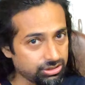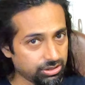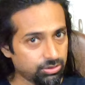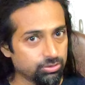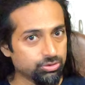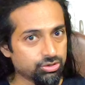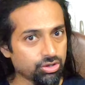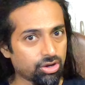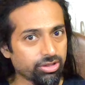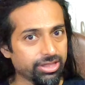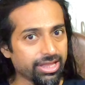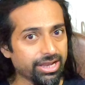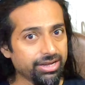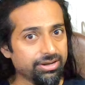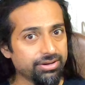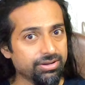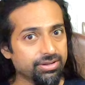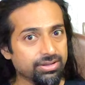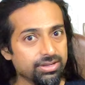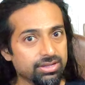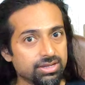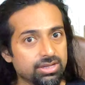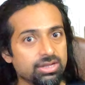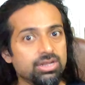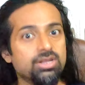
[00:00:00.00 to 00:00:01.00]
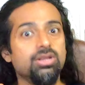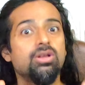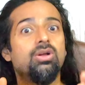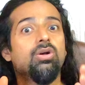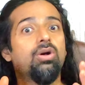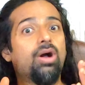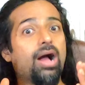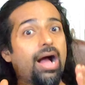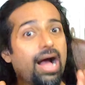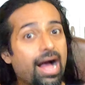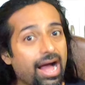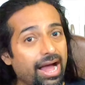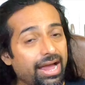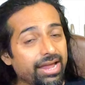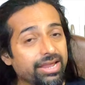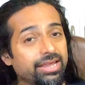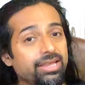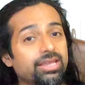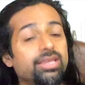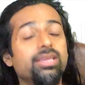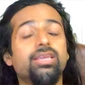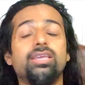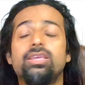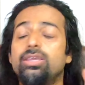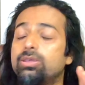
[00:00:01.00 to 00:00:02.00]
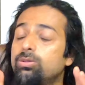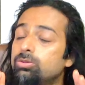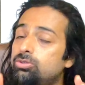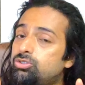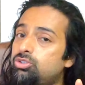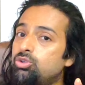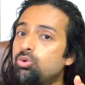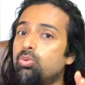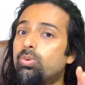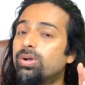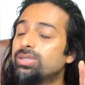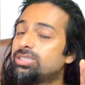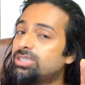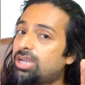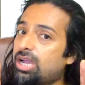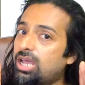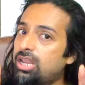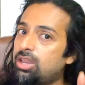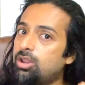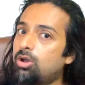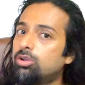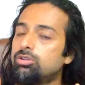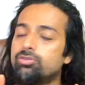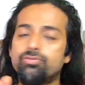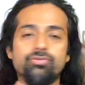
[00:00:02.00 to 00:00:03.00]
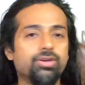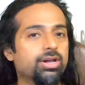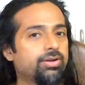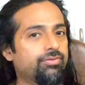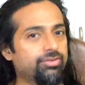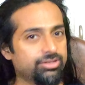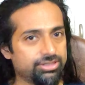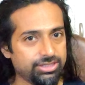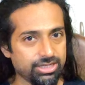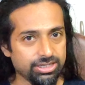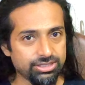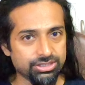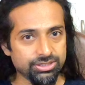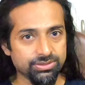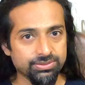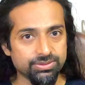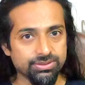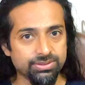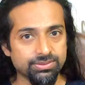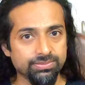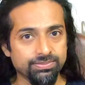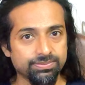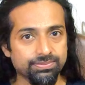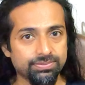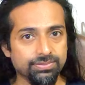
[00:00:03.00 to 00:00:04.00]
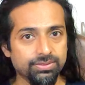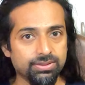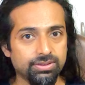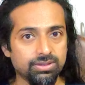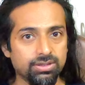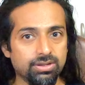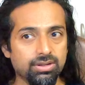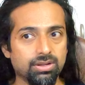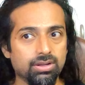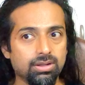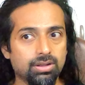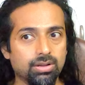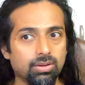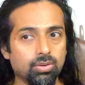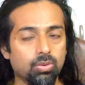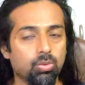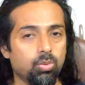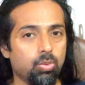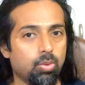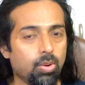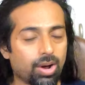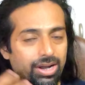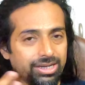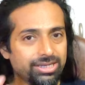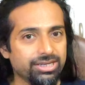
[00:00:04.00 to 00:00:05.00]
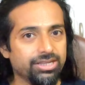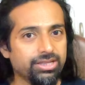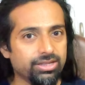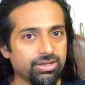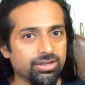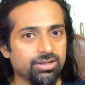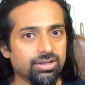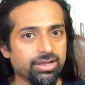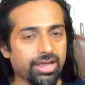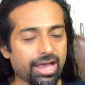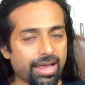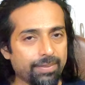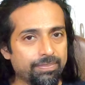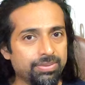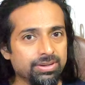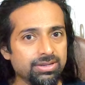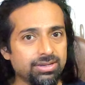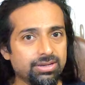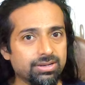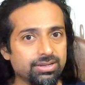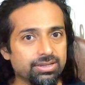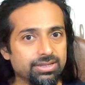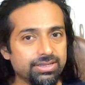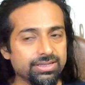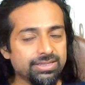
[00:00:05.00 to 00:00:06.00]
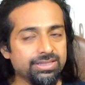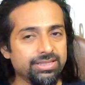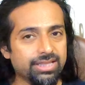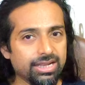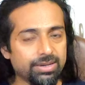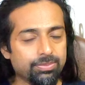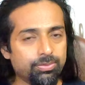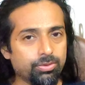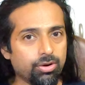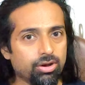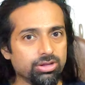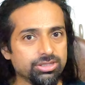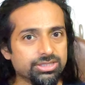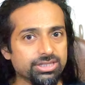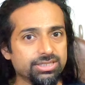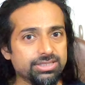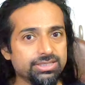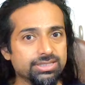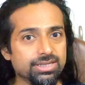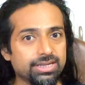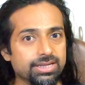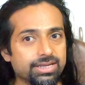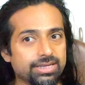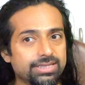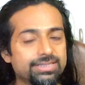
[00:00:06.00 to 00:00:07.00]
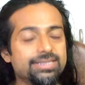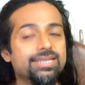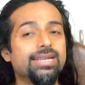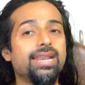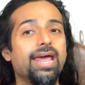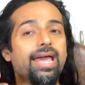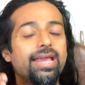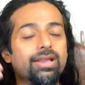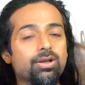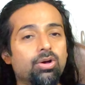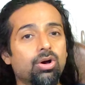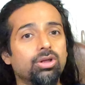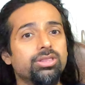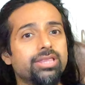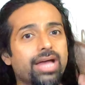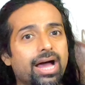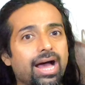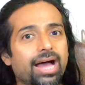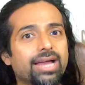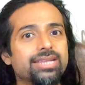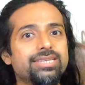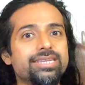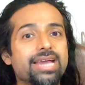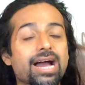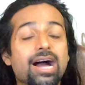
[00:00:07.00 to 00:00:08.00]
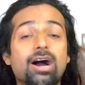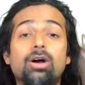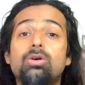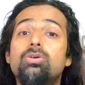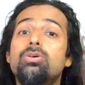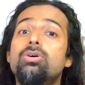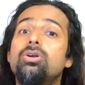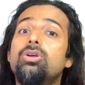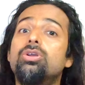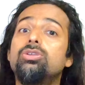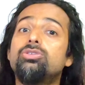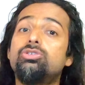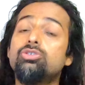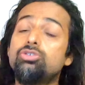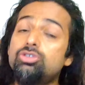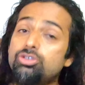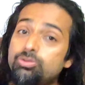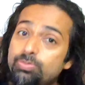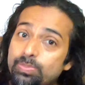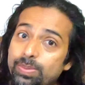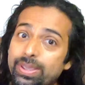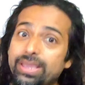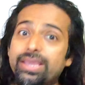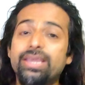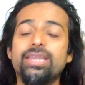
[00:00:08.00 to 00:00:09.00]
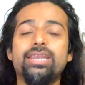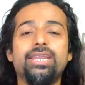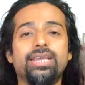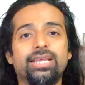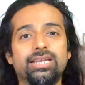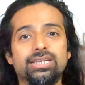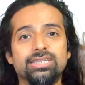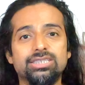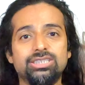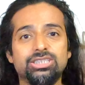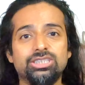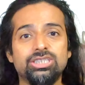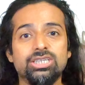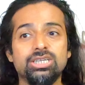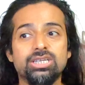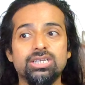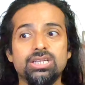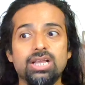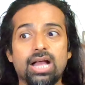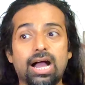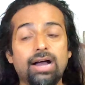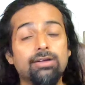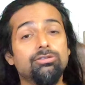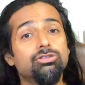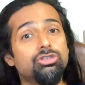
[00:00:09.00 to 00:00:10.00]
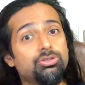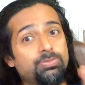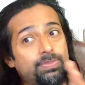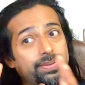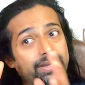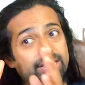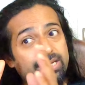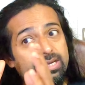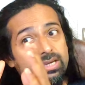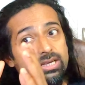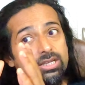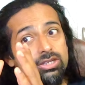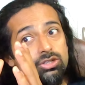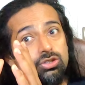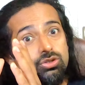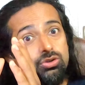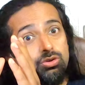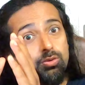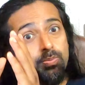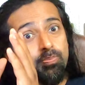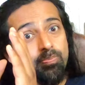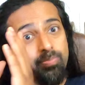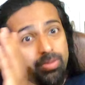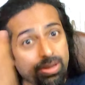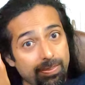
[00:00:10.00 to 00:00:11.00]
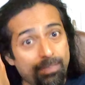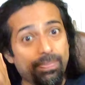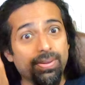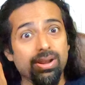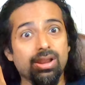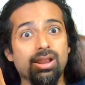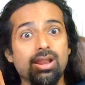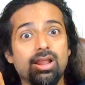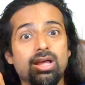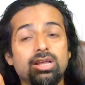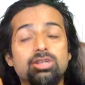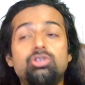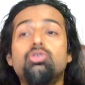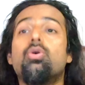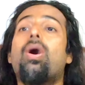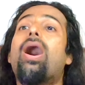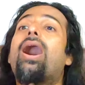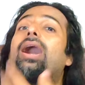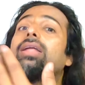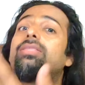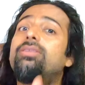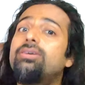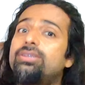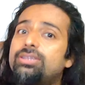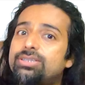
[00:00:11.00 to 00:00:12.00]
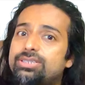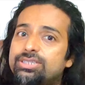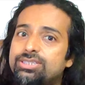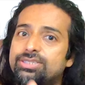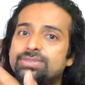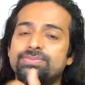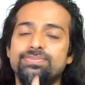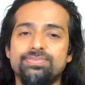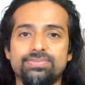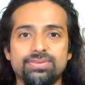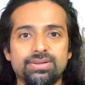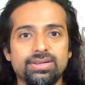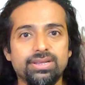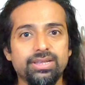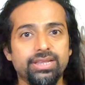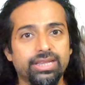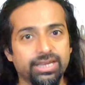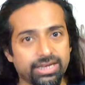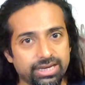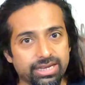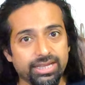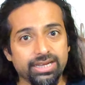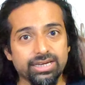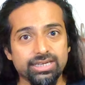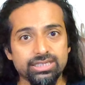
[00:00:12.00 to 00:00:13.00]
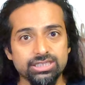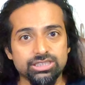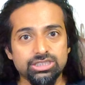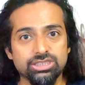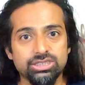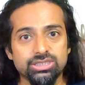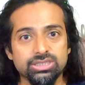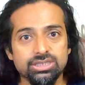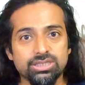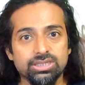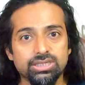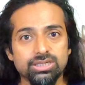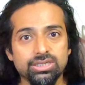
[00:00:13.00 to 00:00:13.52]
You saw that? I used to watch a lot of conversations. What happened in that process is that I got the idea how to speak in English, how to speak to people, to others in English.